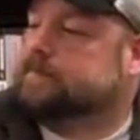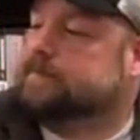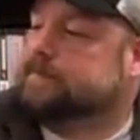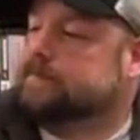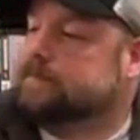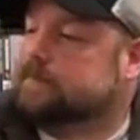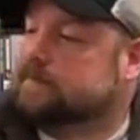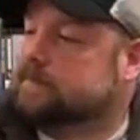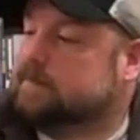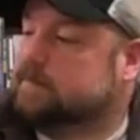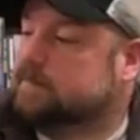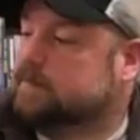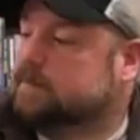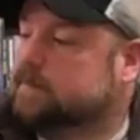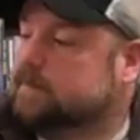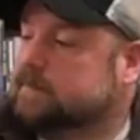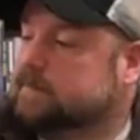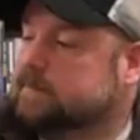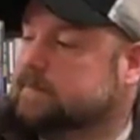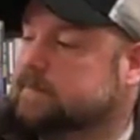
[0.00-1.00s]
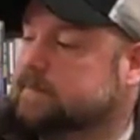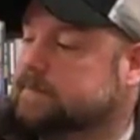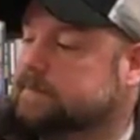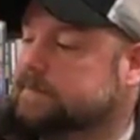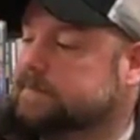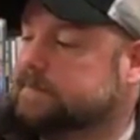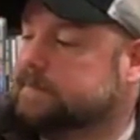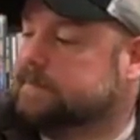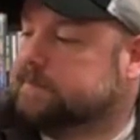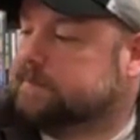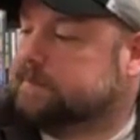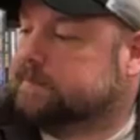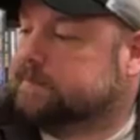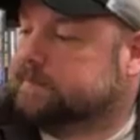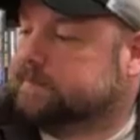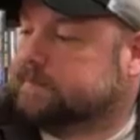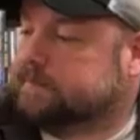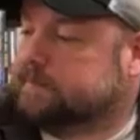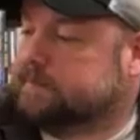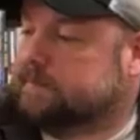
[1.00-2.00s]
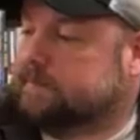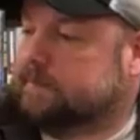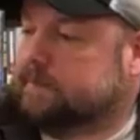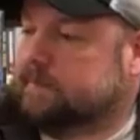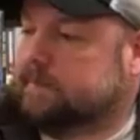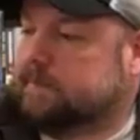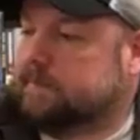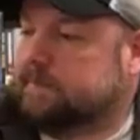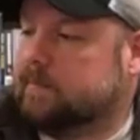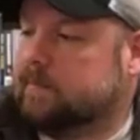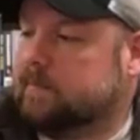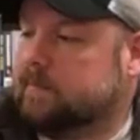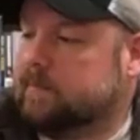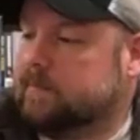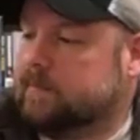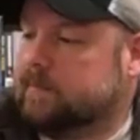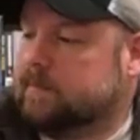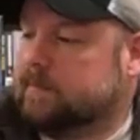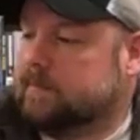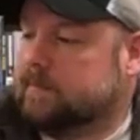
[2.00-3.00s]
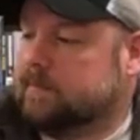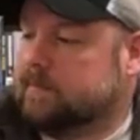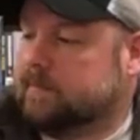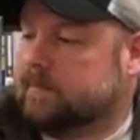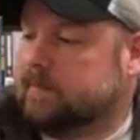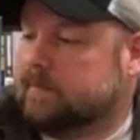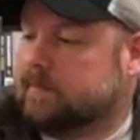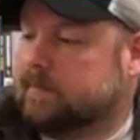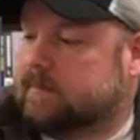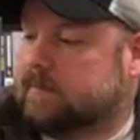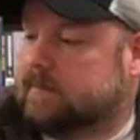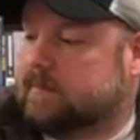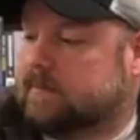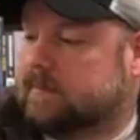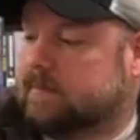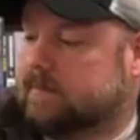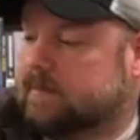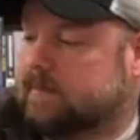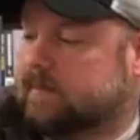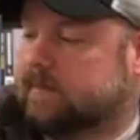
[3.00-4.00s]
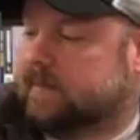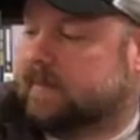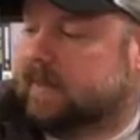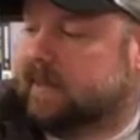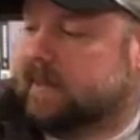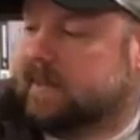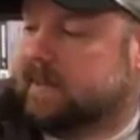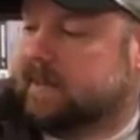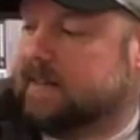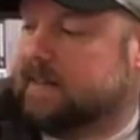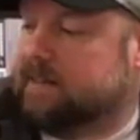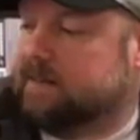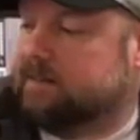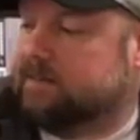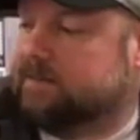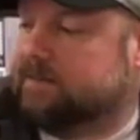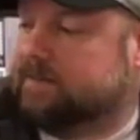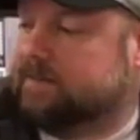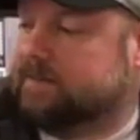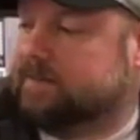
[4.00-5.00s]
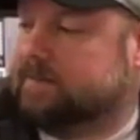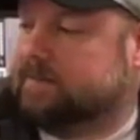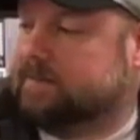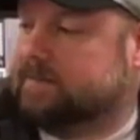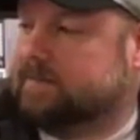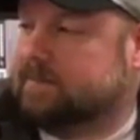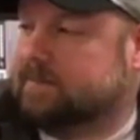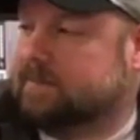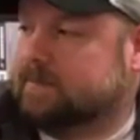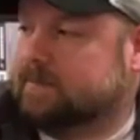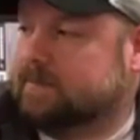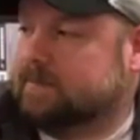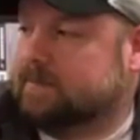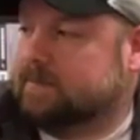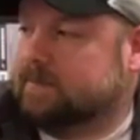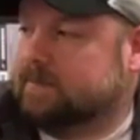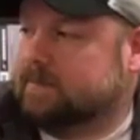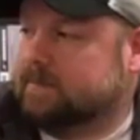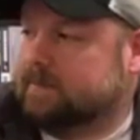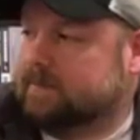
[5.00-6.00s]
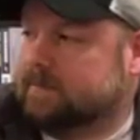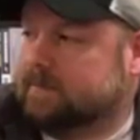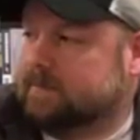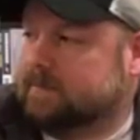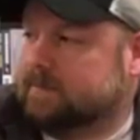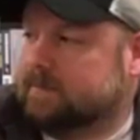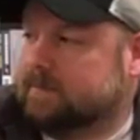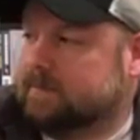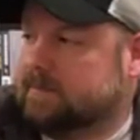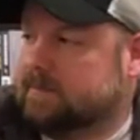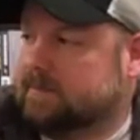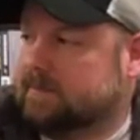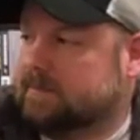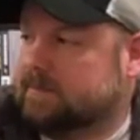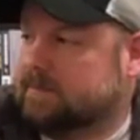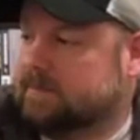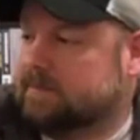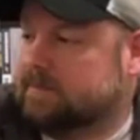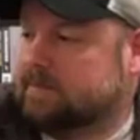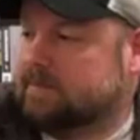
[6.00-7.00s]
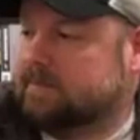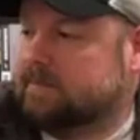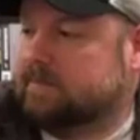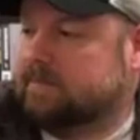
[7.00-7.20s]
No words are spoken by the person on screen.